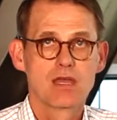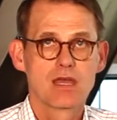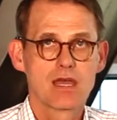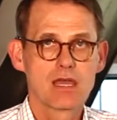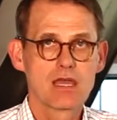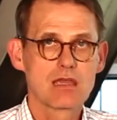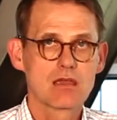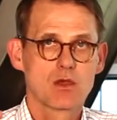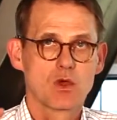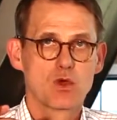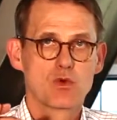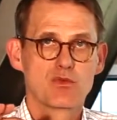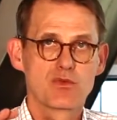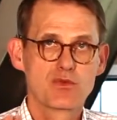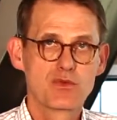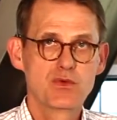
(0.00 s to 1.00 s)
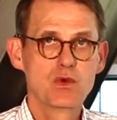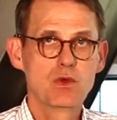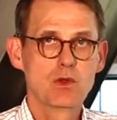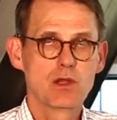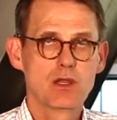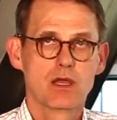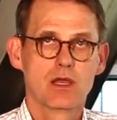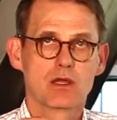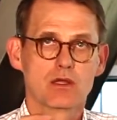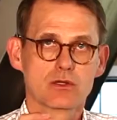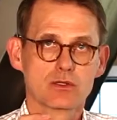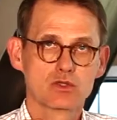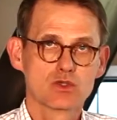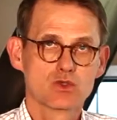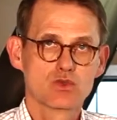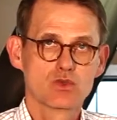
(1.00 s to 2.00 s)
a full
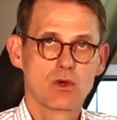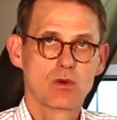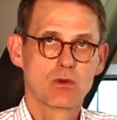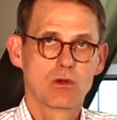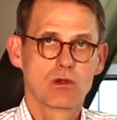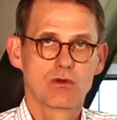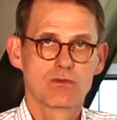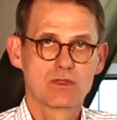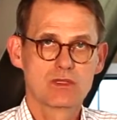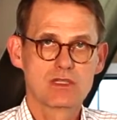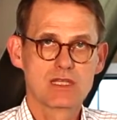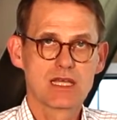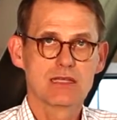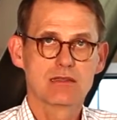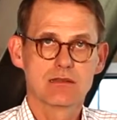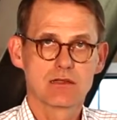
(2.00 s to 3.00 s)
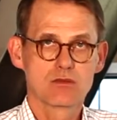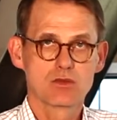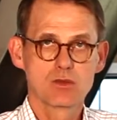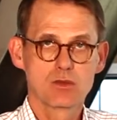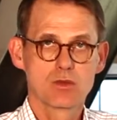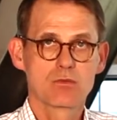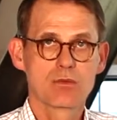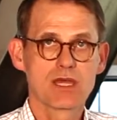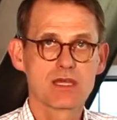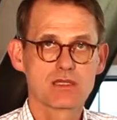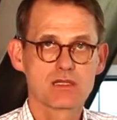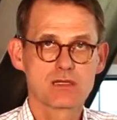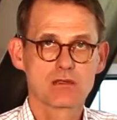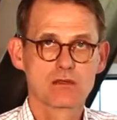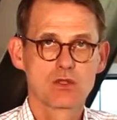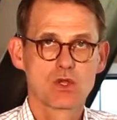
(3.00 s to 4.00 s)
control of the data to the
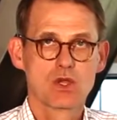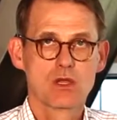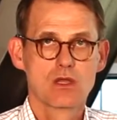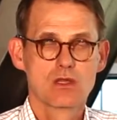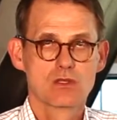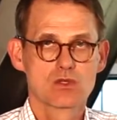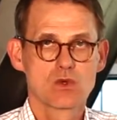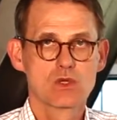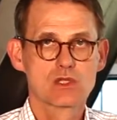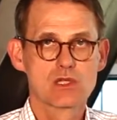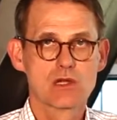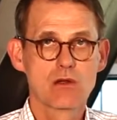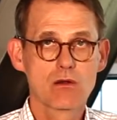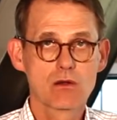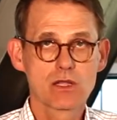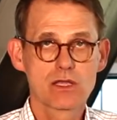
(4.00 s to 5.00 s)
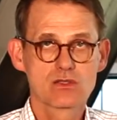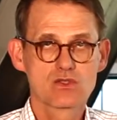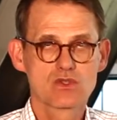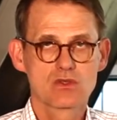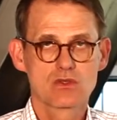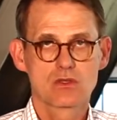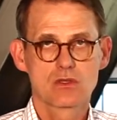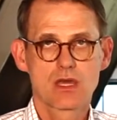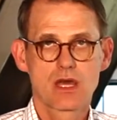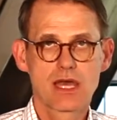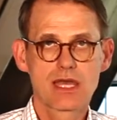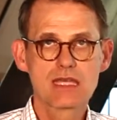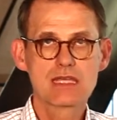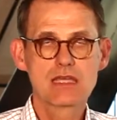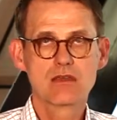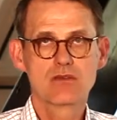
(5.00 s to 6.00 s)
patient. So as long as I
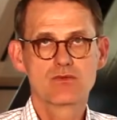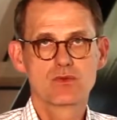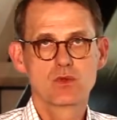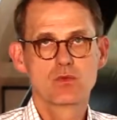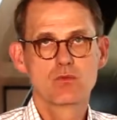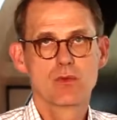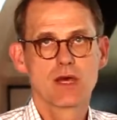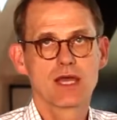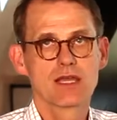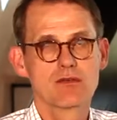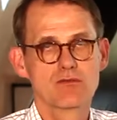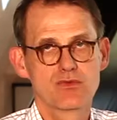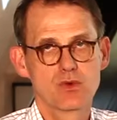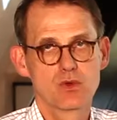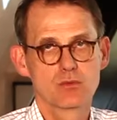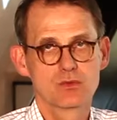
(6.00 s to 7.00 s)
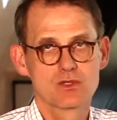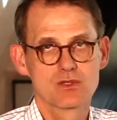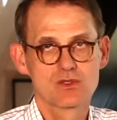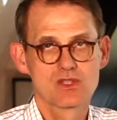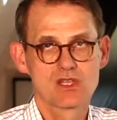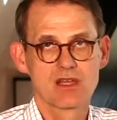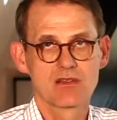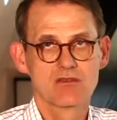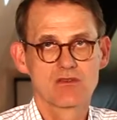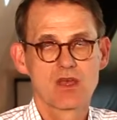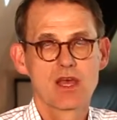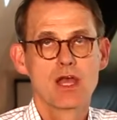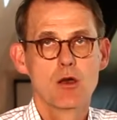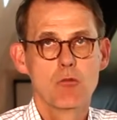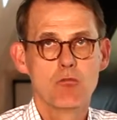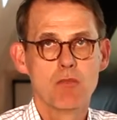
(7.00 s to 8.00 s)
give you my informed consent,
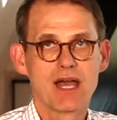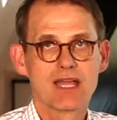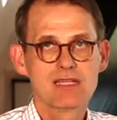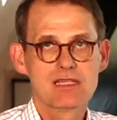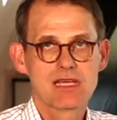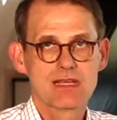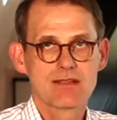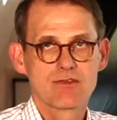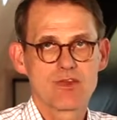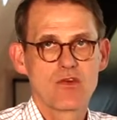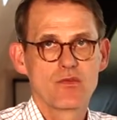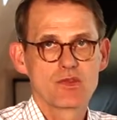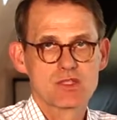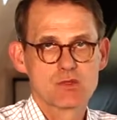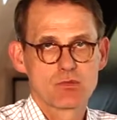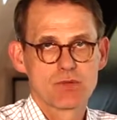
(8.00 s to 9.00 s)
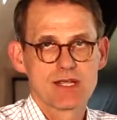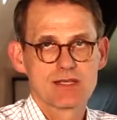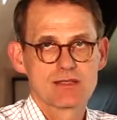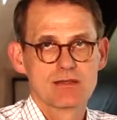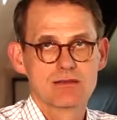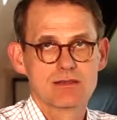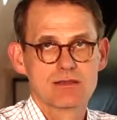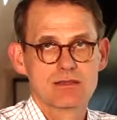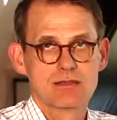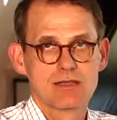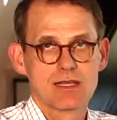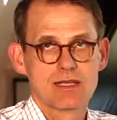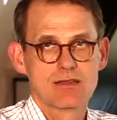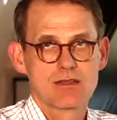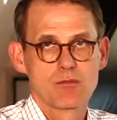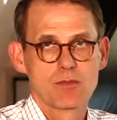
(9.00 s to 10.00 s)
my data is present in the
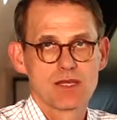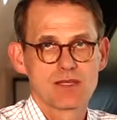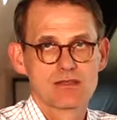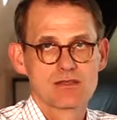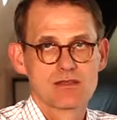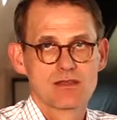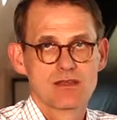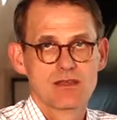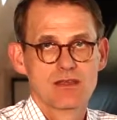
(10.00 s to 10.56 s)
database.